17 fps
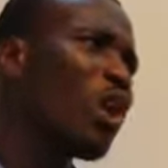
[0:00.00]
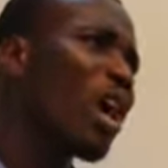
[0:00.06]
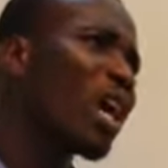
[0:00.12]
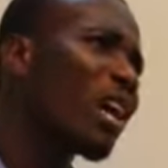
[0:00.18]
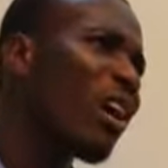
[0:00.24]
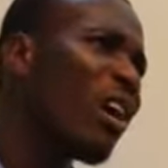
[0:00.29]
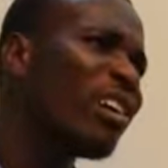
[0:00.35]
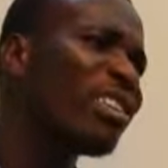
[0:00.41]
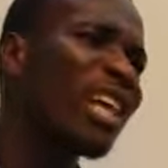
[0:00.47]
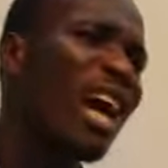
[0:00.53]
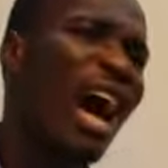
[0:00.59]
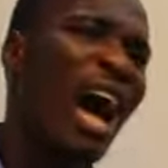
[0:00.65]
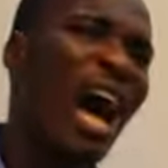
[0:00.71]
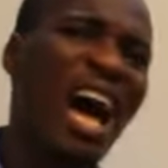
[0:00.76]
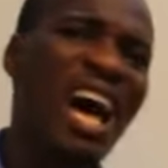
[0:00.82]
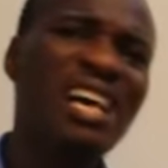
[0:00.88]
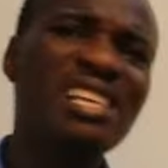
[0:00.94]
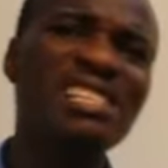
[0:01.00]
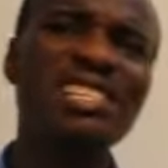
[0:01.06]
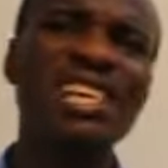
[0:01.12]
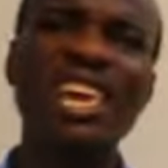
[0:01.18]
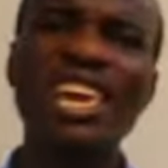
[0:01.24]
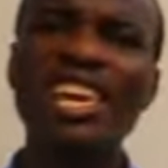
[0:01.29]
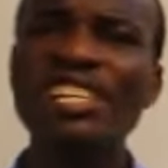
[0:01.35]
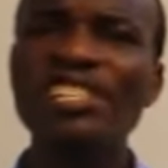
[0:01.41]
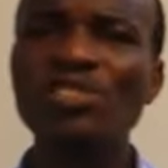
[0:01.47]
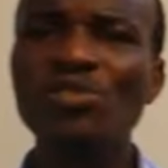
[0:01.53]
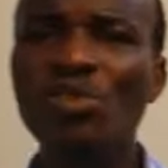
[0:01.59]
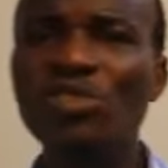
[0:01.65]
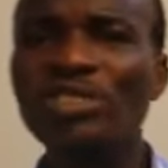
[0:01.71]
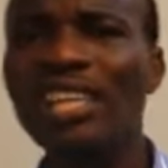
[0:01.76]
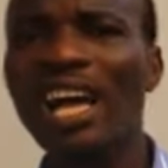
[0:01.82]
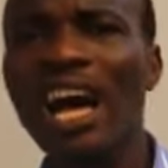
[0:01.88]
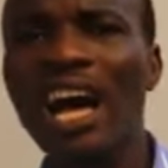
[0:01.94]
account as a
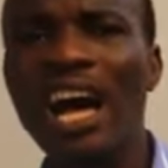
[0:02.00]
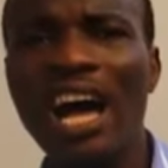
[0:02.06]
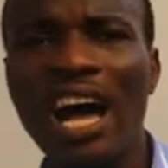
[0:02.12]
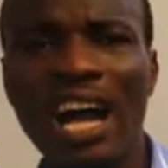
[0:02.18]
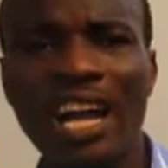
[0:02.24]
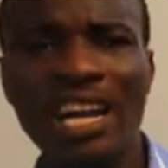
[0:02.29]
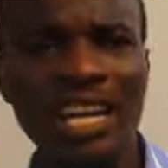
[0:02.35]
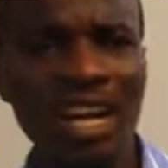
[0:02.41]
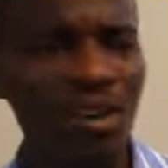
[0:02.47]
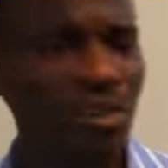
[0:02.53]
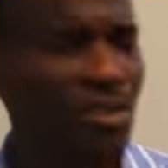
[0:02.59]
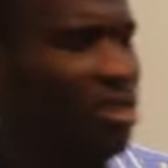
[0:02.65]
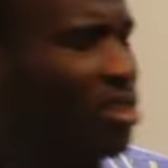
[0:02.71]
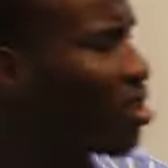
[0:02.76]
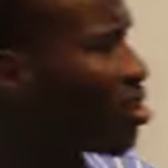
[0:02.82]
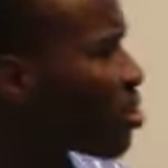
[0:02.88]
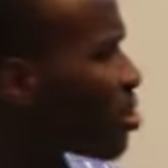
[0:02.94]
total account.